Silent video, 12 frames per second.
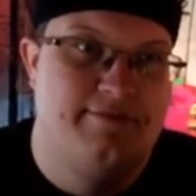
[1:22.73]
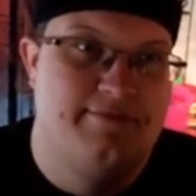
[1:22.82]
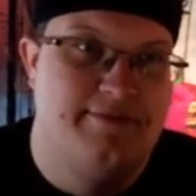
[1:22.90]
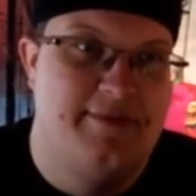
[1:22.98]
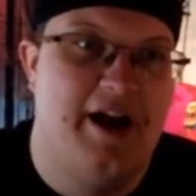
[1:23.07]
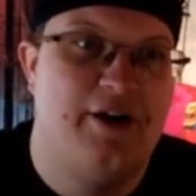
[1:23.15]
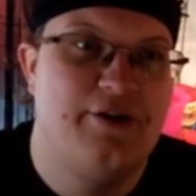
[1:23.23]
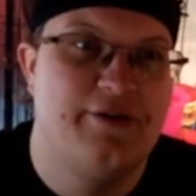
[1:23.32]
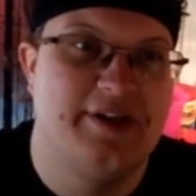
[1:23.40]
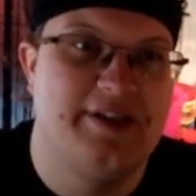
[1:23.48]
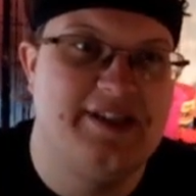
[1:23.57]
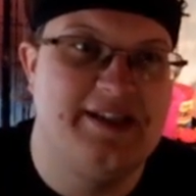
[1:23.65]
Now you
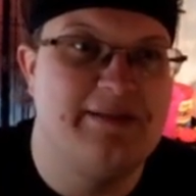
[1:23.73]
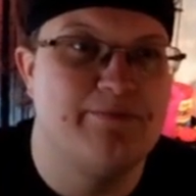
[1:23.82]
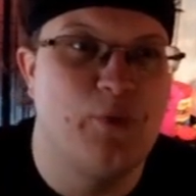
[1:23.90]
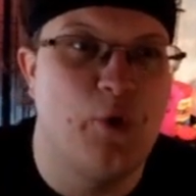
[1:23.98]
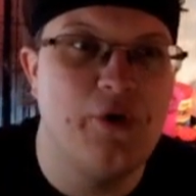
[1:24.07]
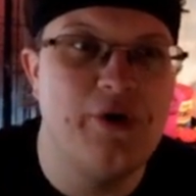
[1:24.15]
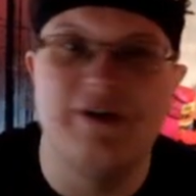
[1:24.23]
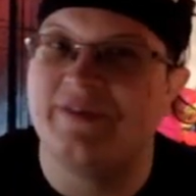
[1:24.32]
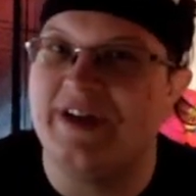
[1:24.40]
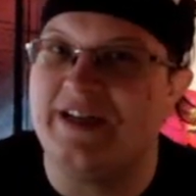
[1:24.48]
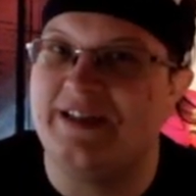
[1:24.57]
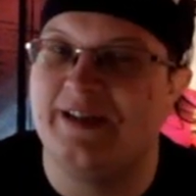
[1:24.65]
can see more of
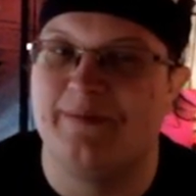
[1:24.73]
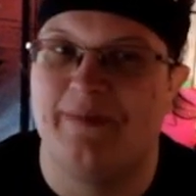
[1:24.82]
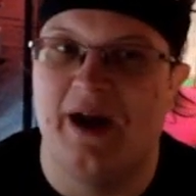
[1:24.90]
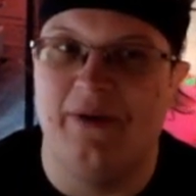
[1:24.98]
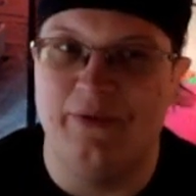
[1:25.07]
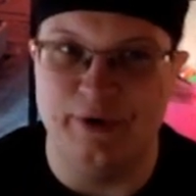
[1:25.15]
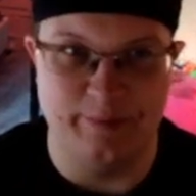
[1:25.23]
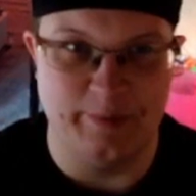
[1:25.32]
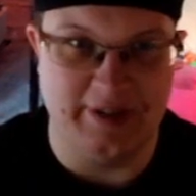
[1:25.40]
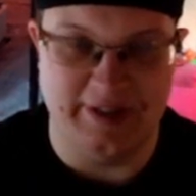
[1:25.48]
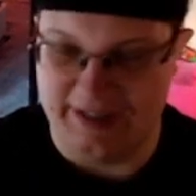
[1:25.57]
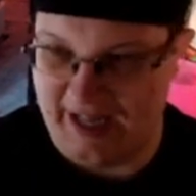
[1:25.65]
into my room
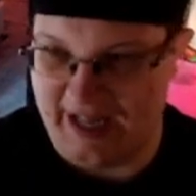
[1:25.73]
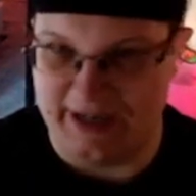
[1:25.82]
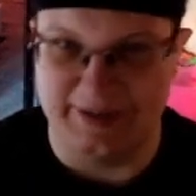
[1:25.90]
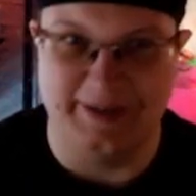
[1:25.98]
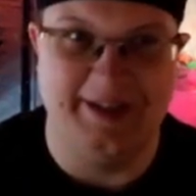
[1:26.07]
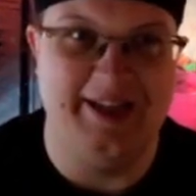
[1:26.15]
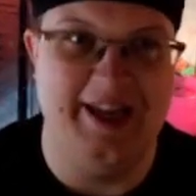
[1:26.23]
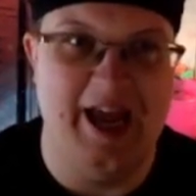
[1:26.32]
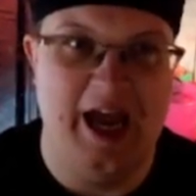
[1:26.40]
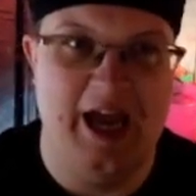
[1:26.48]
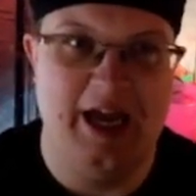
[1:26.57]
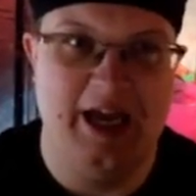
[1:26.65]
with this angle.
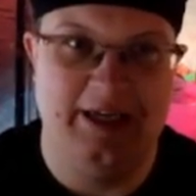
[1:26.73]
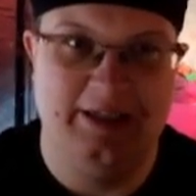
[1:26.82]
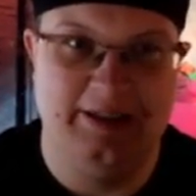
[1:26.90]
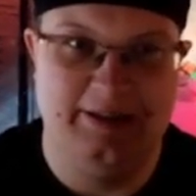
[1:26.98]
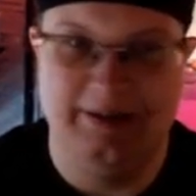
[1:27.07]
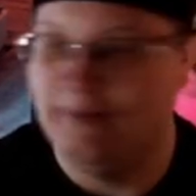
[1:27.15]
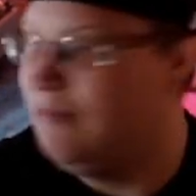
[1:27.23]
Yay!